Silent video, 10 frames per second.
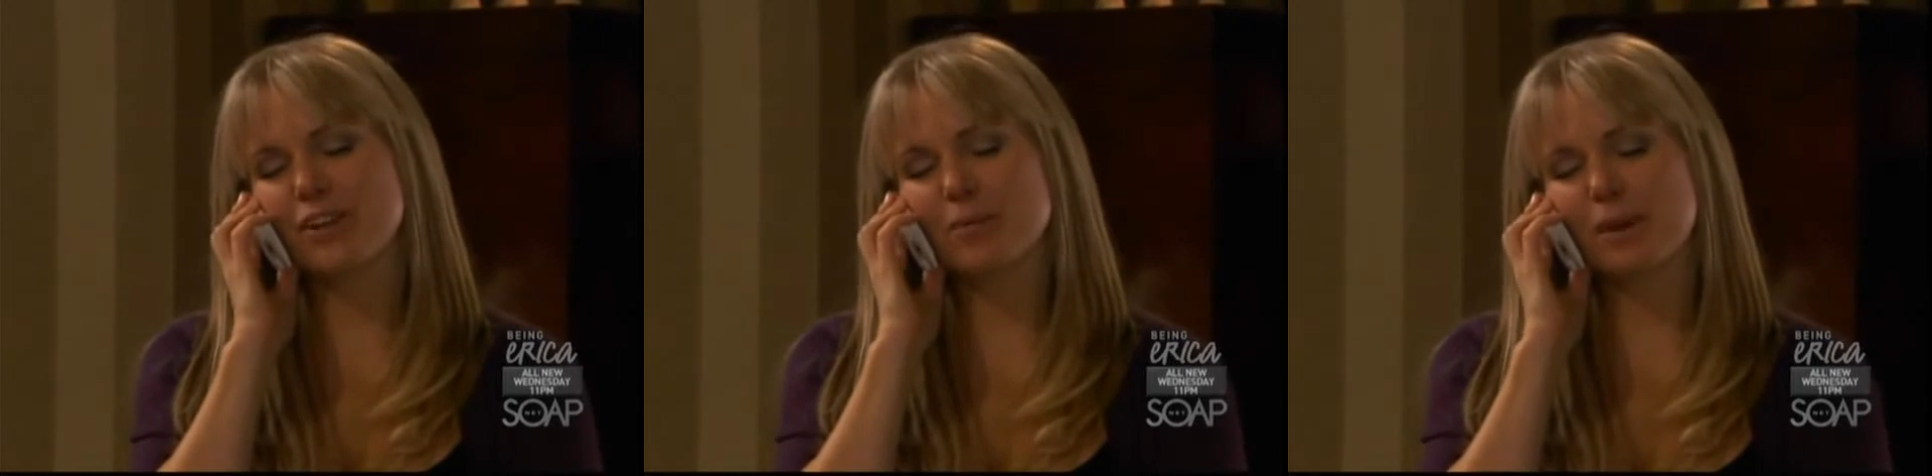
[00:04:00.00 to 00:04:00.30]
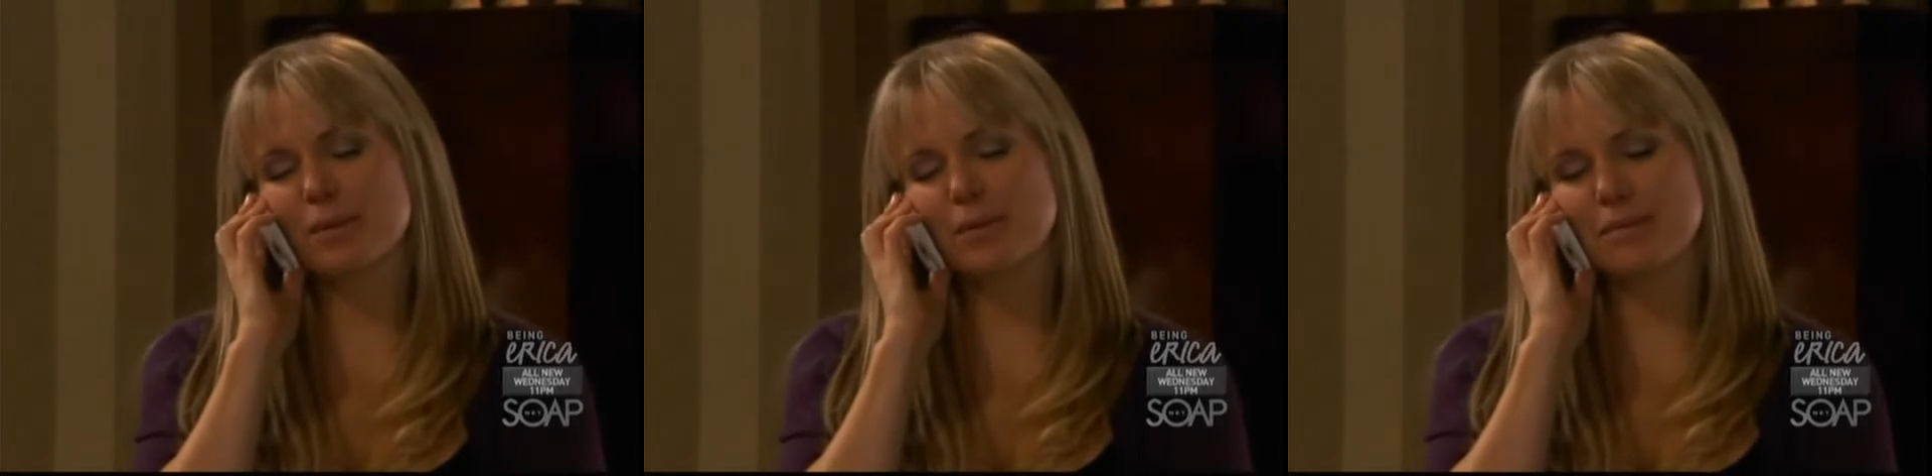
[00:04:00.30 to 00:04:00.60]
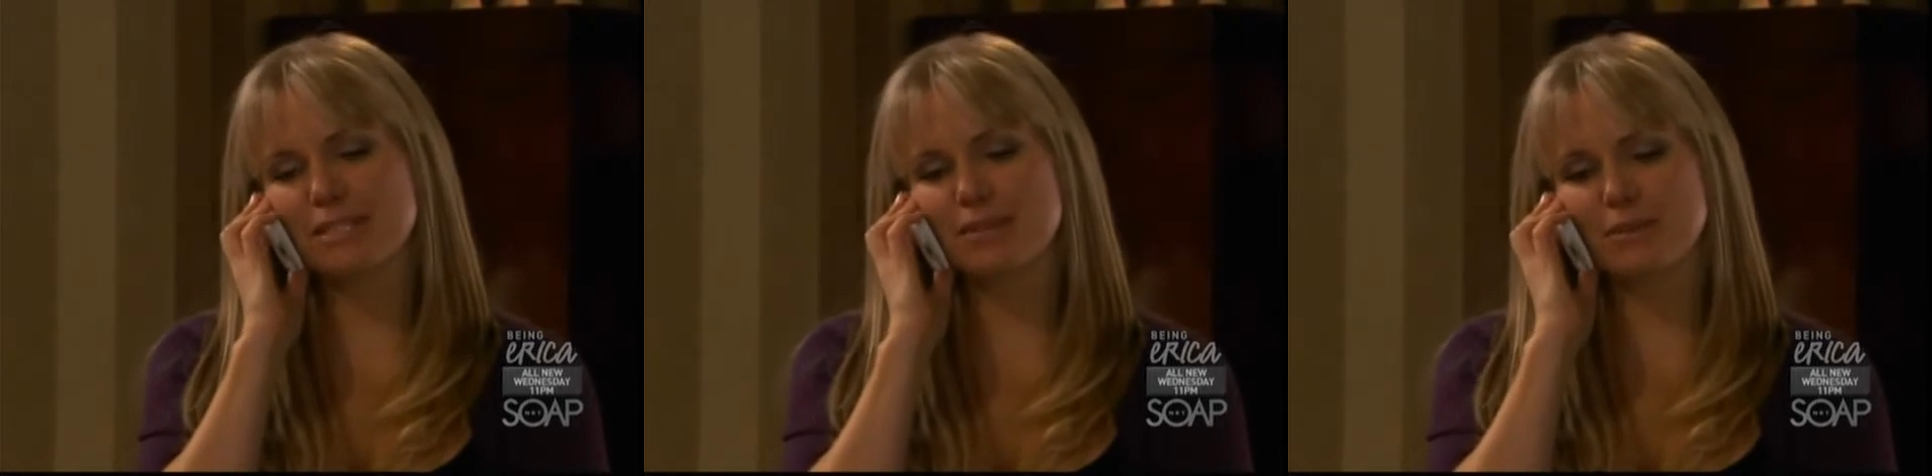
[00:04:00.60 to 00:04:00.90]
I know you're
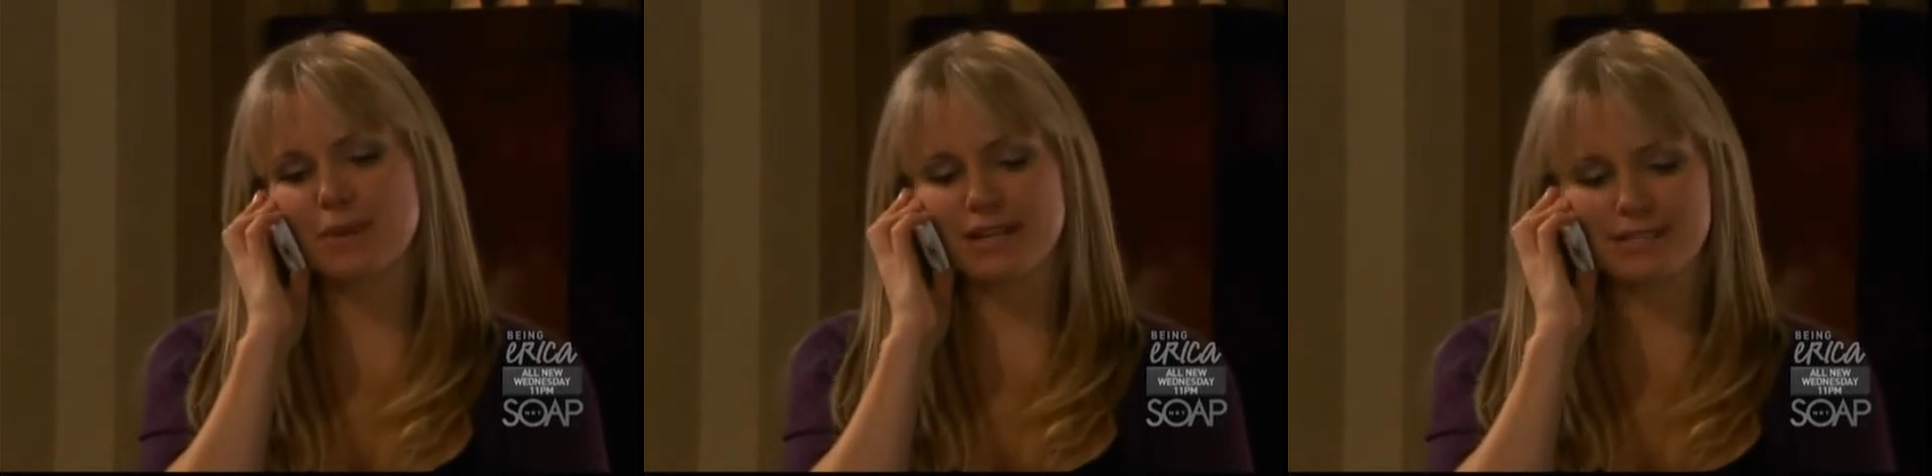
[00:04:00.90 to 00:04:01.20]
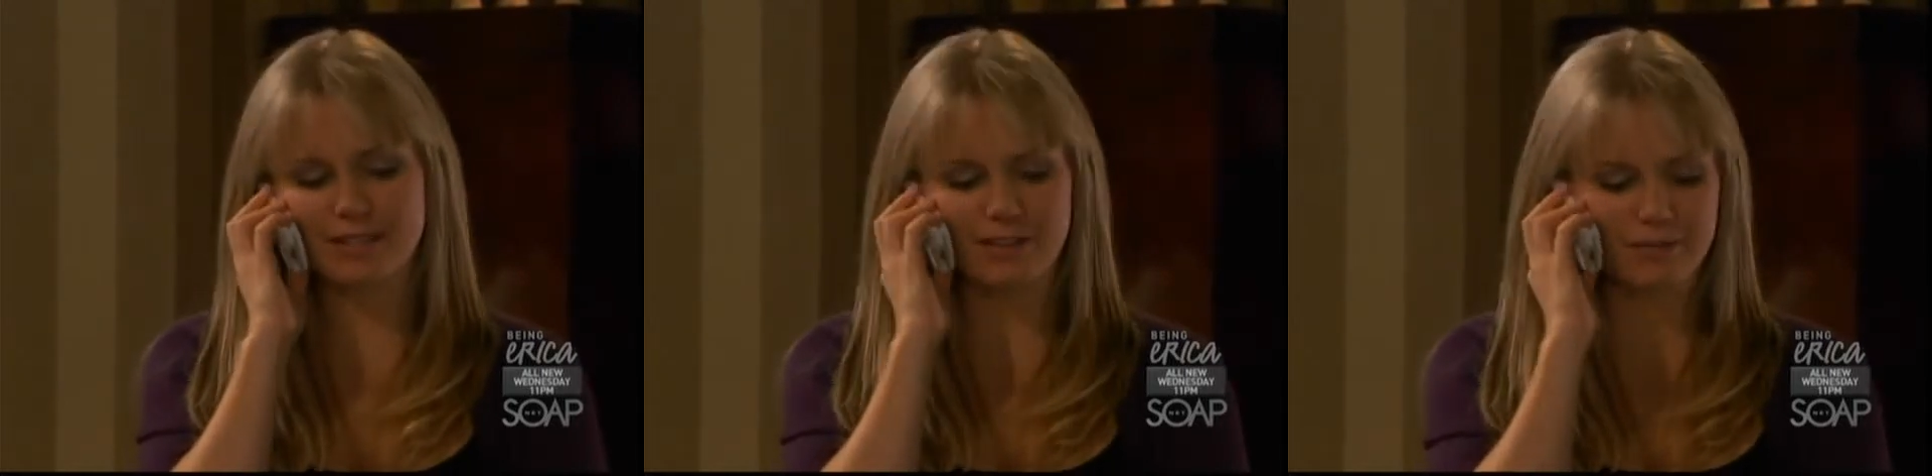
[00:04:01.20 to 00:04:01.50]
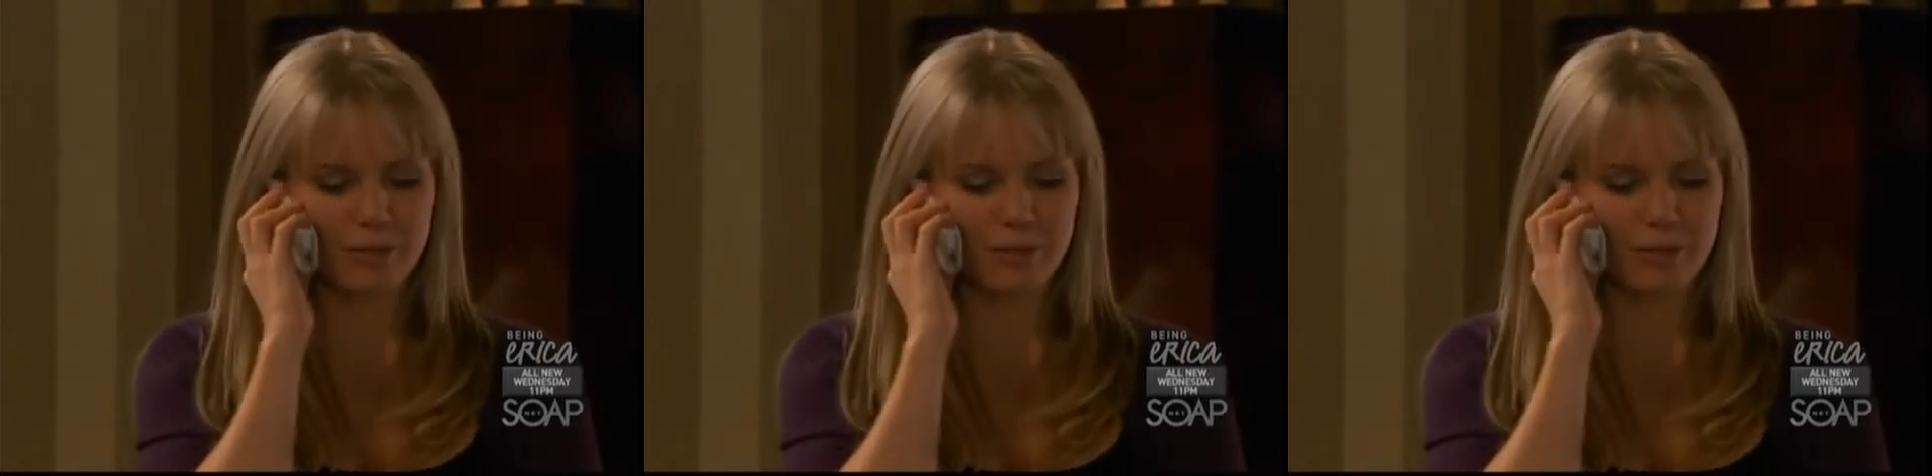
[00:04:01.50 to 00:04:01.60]
probably busy with wedding stuff,